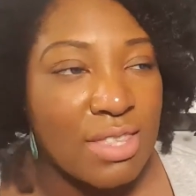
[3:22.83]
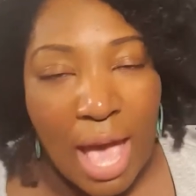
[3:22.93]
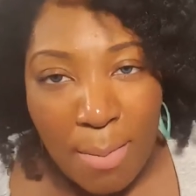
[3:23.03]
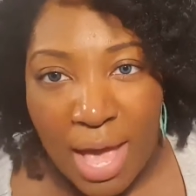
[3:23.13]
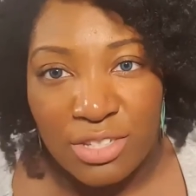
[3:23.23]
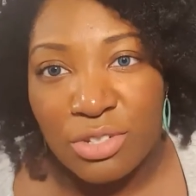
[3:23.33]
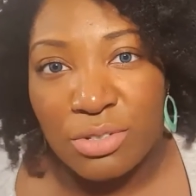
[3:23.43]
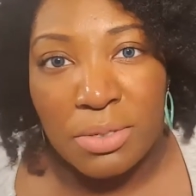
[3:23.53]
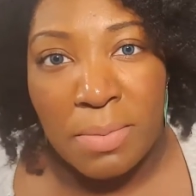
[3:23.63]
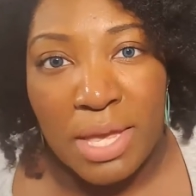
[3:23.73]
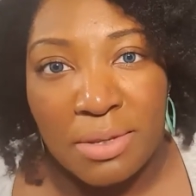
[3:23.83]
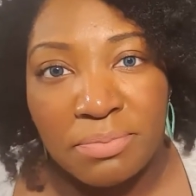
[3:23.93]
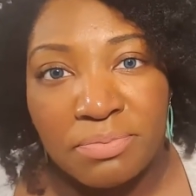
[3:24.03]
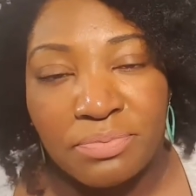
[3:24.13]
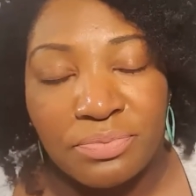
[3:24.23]
that magical.
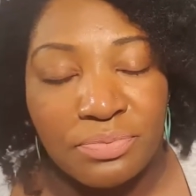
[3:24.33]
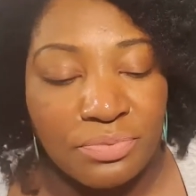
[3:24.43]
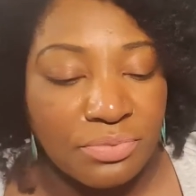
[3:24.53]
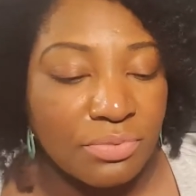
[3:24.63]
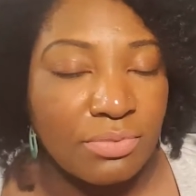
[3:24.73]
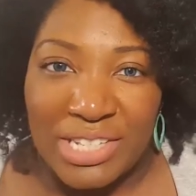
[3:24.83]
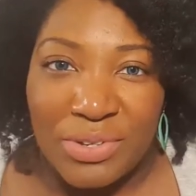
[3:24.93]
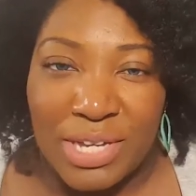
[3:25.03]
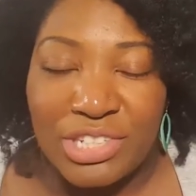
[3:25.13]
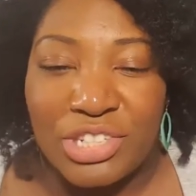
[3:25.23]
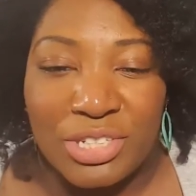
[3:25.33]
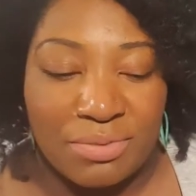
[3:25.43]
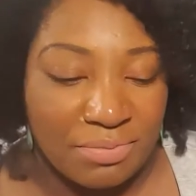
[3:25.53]
Next question.